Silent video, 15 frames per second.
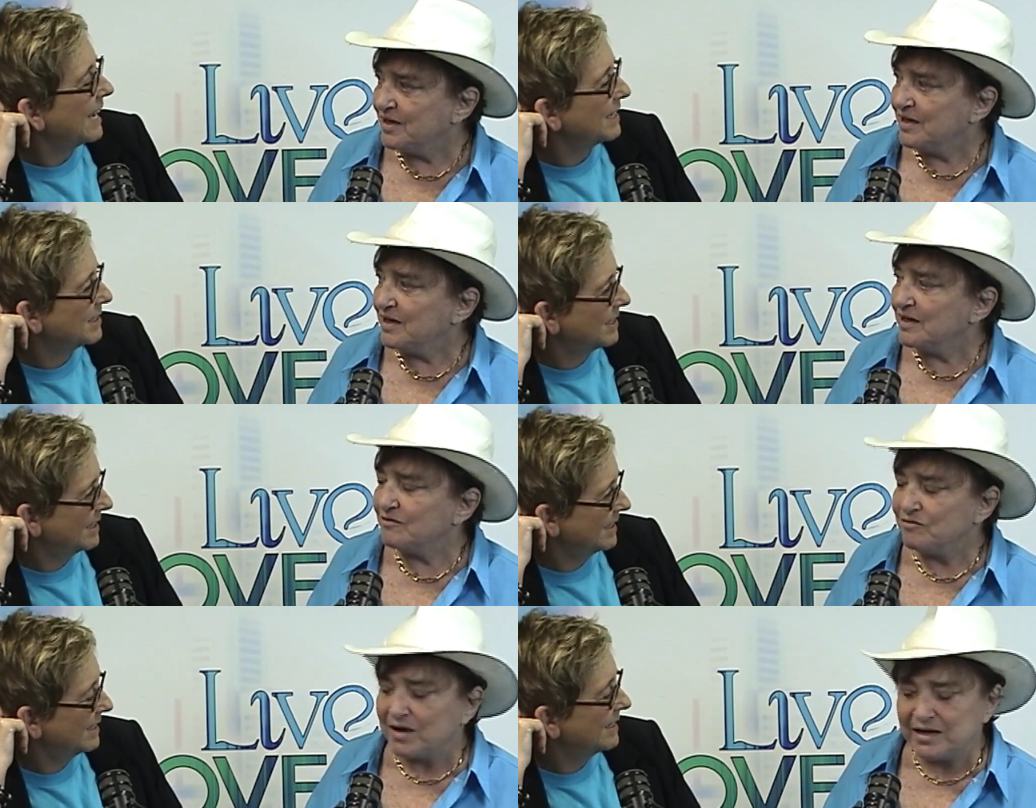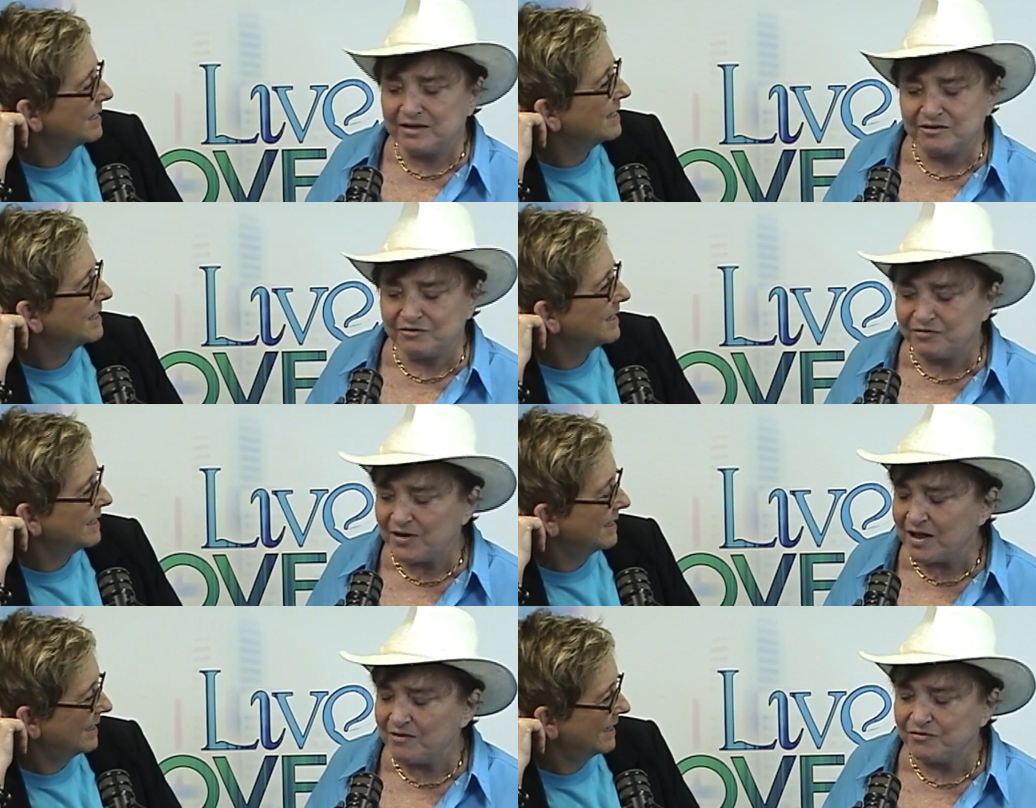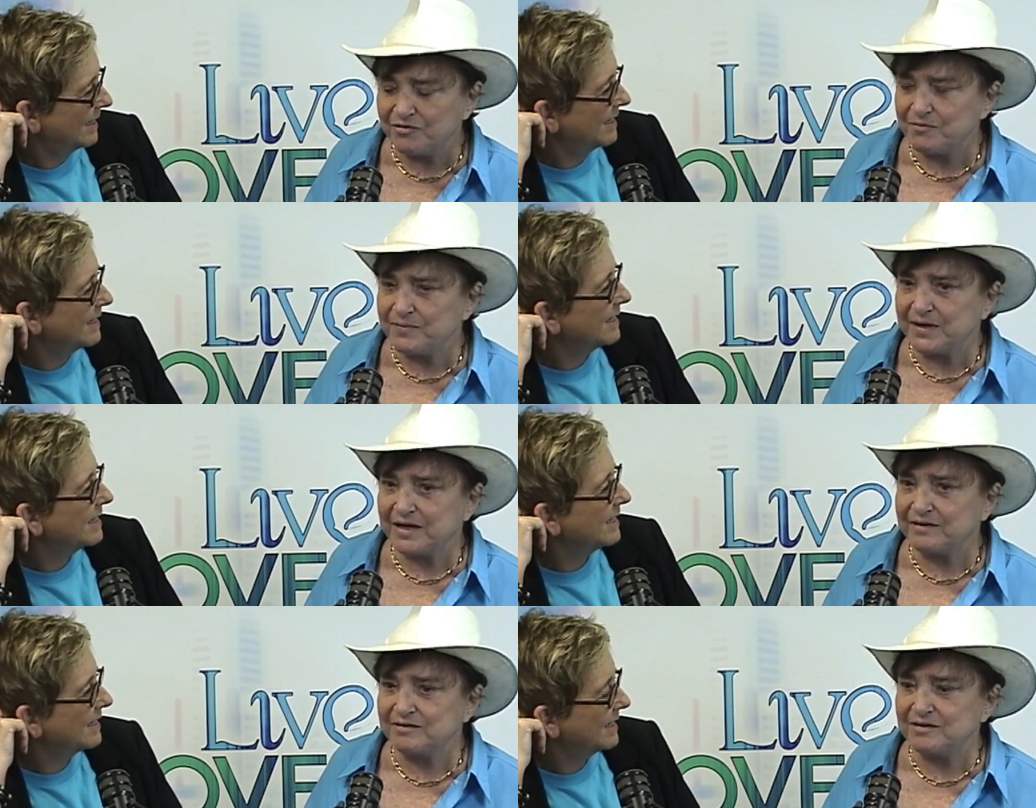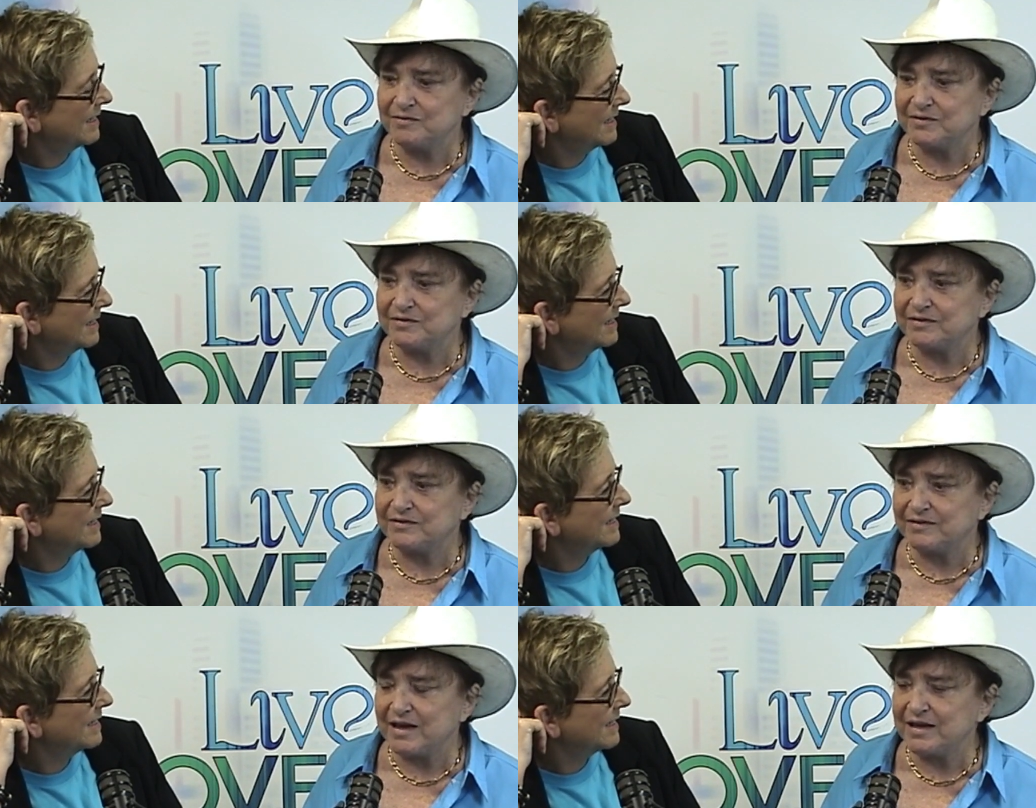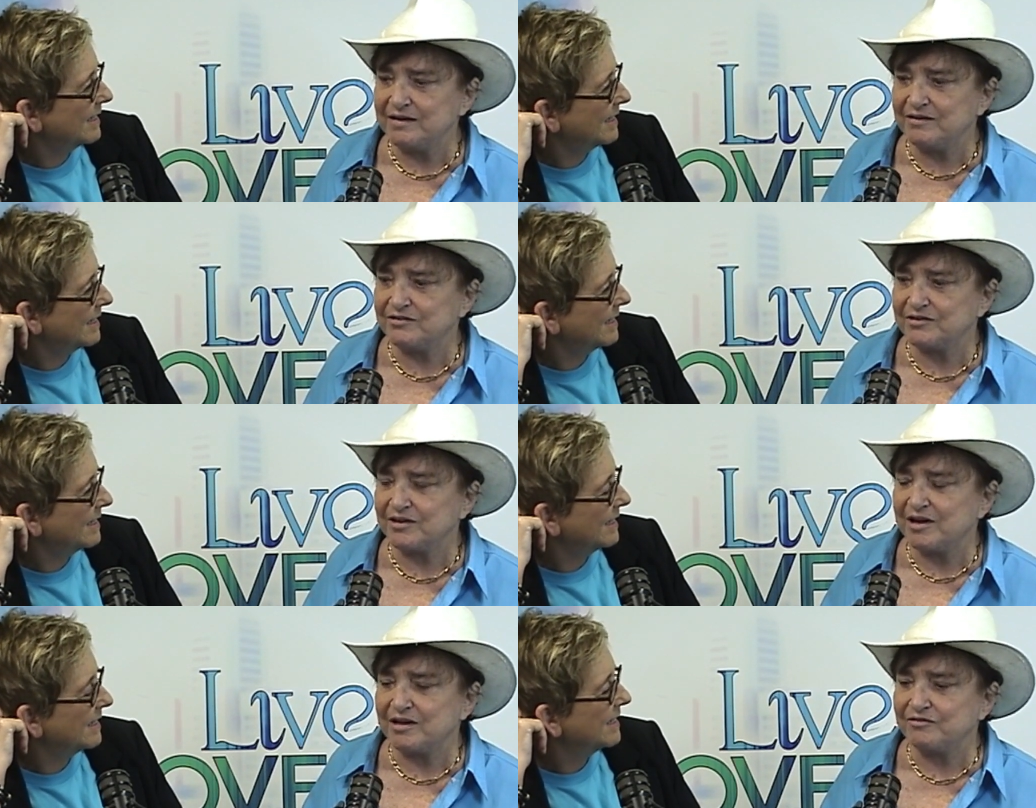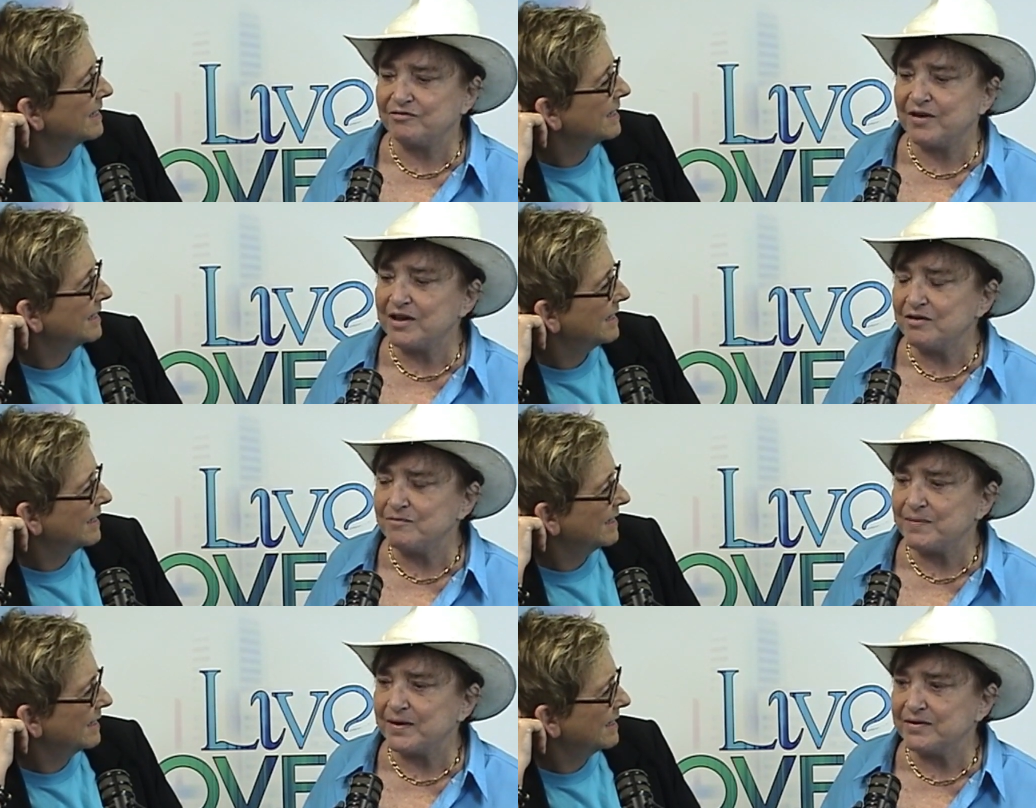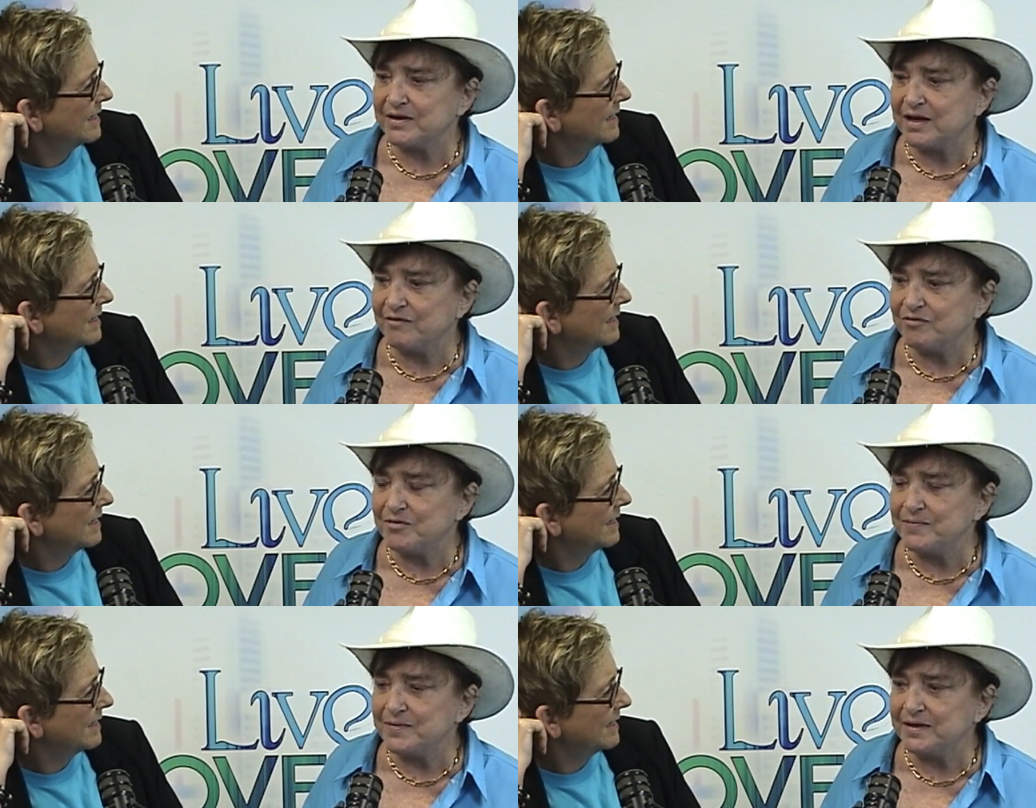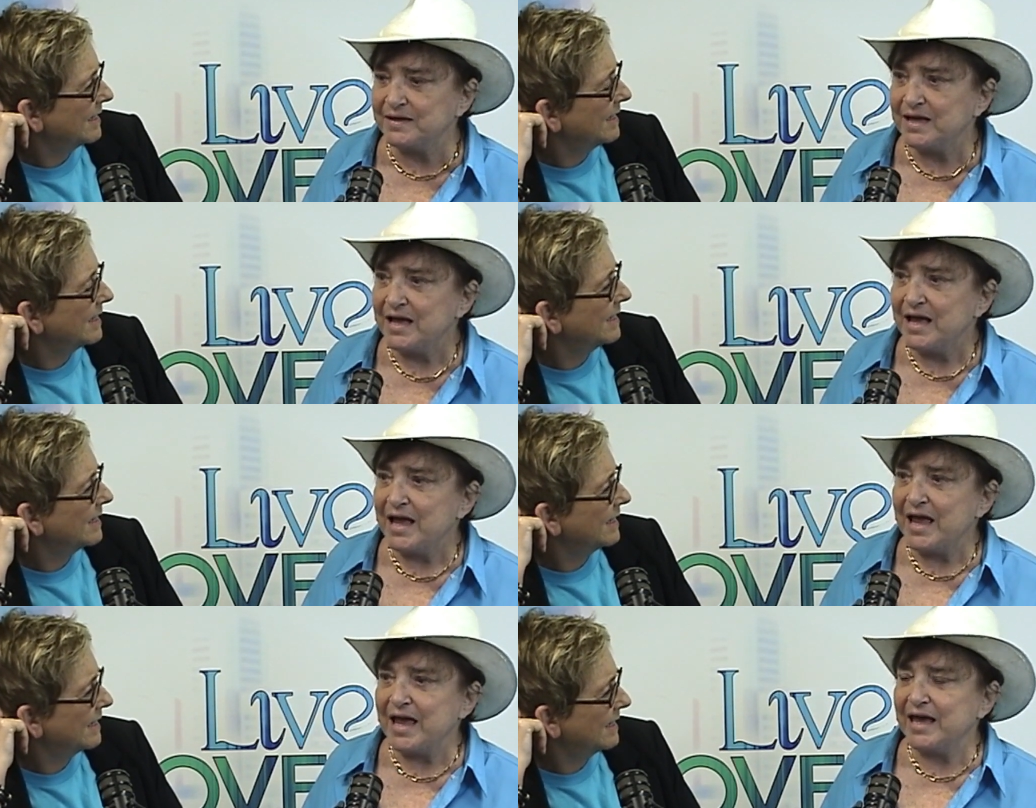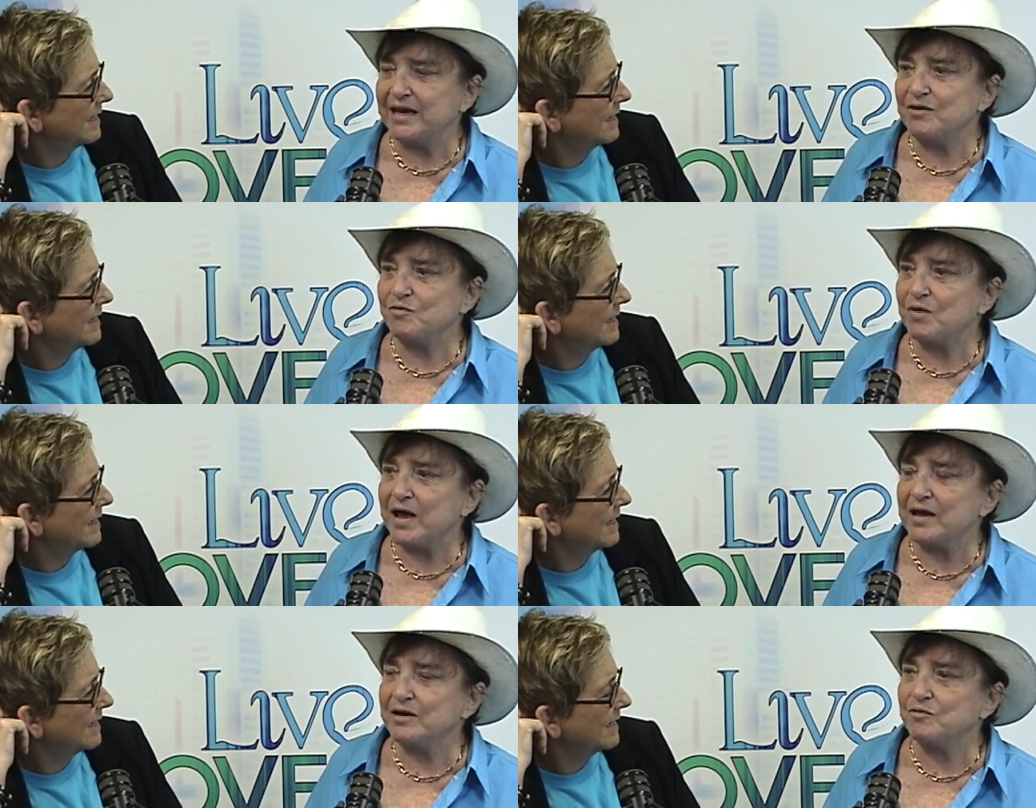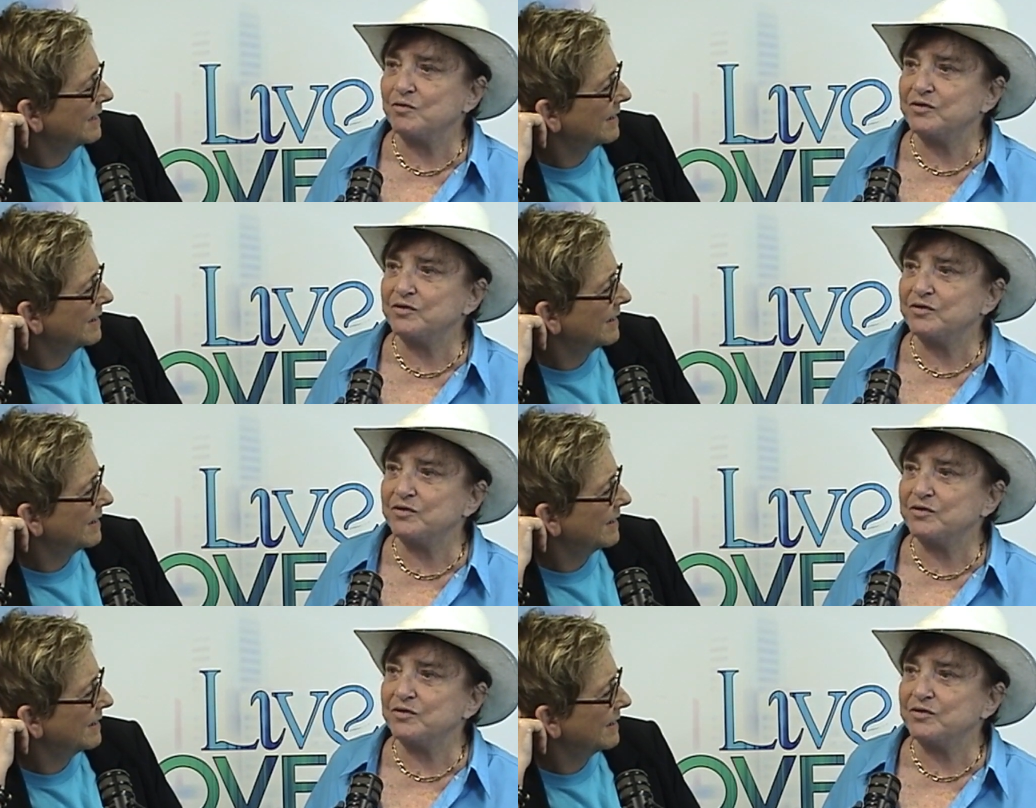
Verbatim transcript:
Speaker 1: Yes. Right to file for because he was a scientist that got fired by the government and it and it